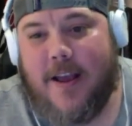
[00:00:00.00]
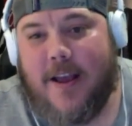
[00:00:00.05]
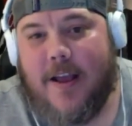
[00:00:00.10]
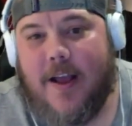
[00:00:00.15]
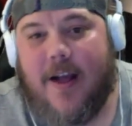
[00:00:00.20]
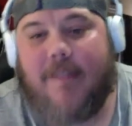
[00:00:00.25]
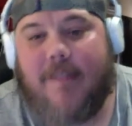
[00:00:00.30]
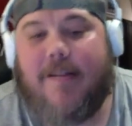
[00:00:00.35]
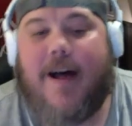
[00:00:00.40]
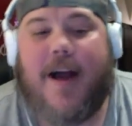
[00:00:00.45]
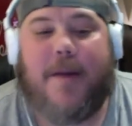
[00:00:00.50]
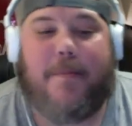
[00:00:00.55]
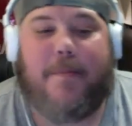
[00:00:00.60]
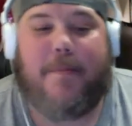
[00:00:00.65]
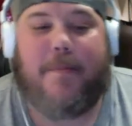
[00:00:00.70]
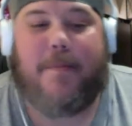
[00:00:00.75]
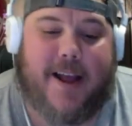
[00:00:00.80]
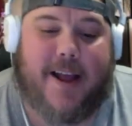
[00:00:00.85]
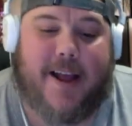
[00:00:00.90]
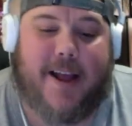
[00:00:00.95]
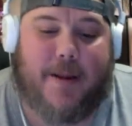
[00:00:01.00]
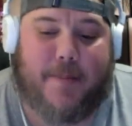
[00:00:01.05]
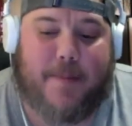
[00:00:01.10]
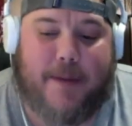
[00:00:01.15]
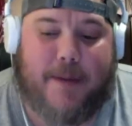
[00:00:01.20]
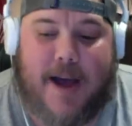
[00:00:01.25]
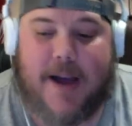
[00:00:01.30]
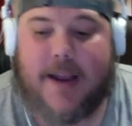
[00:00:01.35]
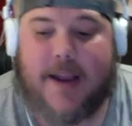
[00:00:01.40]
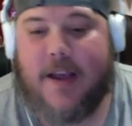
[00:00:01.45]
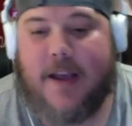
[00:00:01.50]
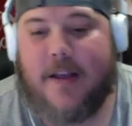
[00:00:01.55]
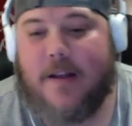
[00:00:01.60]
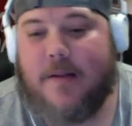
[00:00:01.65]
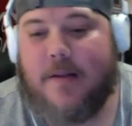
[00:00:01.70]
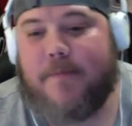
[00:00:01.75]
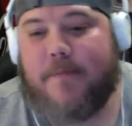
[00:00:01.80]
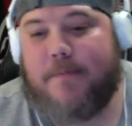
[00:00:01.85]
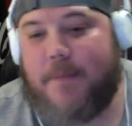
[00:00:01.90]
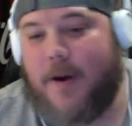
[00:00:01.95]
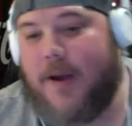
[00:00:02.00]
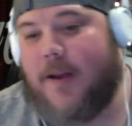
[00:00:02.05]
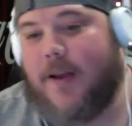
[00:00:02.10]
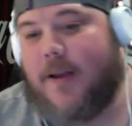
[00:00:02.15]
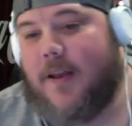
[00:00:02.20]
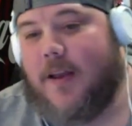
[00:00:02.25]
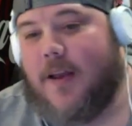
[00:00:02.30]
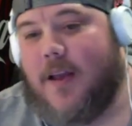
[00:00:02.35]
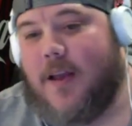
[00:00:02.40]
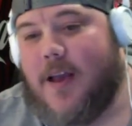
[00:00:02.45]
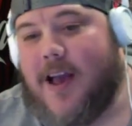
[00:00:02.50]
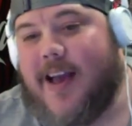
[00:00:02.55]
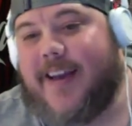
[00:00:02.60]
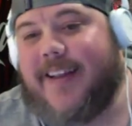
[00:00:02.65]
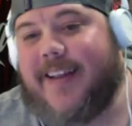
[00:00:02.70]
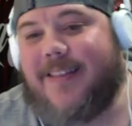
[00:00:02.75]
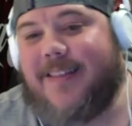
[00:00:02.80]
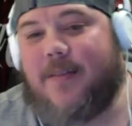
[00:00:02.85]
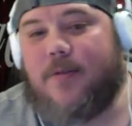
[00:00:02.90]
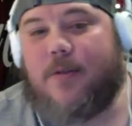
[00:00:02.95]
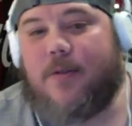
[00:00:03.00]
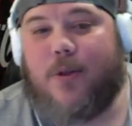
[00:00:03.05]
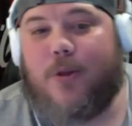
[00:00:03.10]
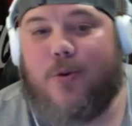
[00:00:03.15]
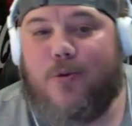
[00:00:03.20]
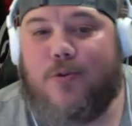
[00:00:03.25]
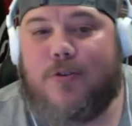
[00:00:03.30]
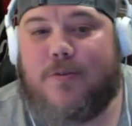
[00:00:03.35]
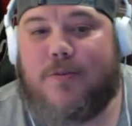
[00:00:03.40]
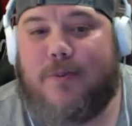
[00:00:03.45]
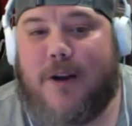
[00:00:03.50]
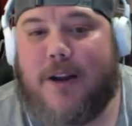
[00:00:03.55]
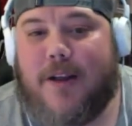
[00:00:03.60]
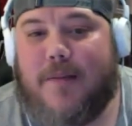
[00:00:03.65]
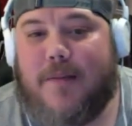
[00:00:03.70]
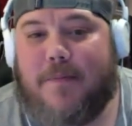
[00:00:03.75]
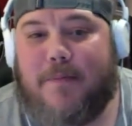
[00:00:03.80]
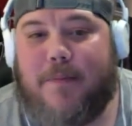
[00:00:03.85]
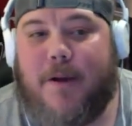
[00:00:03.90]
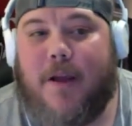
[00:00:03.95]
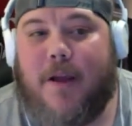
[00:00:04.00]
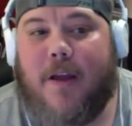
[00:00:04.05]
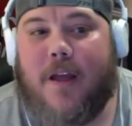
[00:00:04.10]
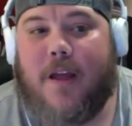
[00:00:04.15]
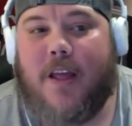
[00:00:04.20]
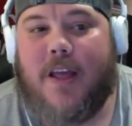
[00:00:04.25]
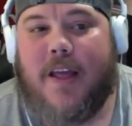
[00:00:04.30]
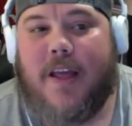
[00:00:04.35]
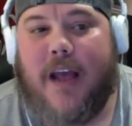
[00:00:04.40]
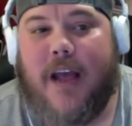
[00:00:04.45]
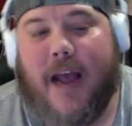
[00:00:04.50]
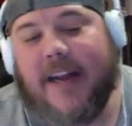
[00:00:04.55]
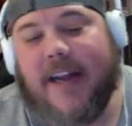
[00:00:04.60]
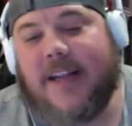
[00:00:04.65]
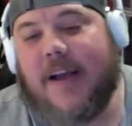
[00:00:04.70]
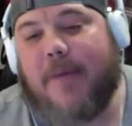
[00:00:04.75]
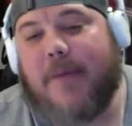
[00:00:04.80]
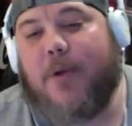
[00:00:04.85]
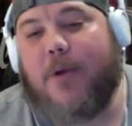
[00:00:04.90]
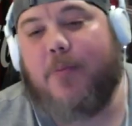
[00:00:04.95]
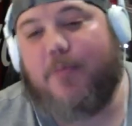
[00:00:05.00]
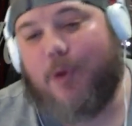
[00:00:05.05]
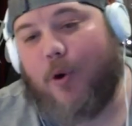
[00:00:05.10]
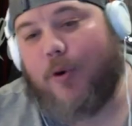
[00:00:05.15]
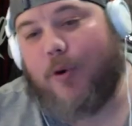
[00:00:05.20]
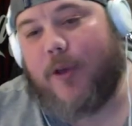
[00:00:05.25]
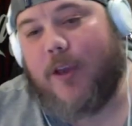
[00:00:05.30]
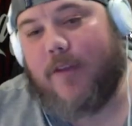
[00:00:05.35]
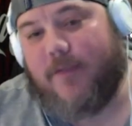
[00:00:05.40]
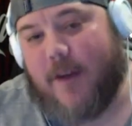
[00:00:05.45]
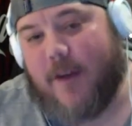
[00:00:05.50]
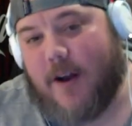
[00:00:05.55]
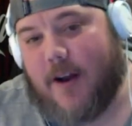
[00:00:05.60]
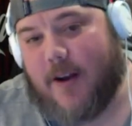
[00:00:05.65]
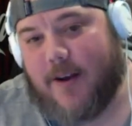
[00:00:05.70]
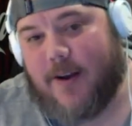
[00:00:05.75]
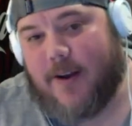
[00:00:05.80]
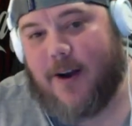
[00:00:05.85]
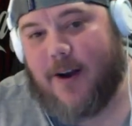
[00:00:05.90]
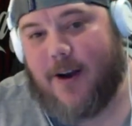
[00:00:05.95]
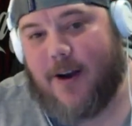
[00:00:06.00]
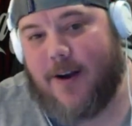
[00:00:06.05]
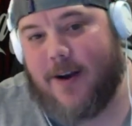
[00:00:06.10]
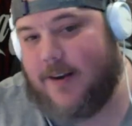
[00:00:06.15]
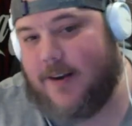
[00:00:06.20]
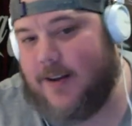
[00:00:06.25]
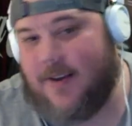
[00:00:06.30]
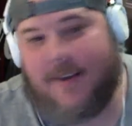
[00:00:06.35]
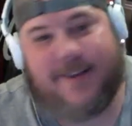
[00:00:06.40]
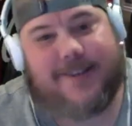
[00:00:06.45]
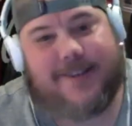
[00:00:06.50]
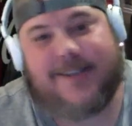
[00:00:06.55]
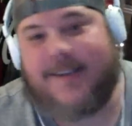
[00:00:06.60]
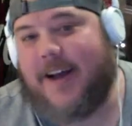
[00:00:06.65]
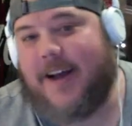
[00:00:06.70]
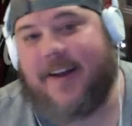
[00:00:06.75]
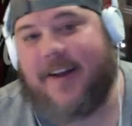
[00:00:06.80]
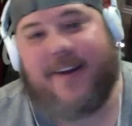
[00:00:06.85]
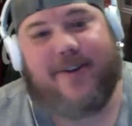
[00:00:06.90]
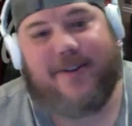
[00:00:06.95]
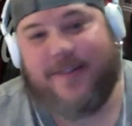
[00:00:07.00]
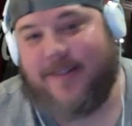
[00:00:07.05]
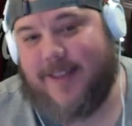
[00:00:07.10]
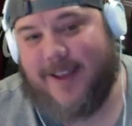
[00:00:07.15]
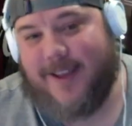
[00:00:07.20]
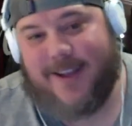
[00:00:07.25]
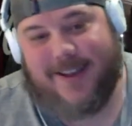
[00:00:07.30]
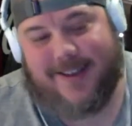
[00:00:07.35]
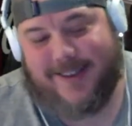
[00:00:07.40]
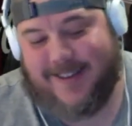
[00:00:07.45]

a lot of money out of my pocket, but I didn't lose money. But anytime you broke even on a car, it's not a good thing.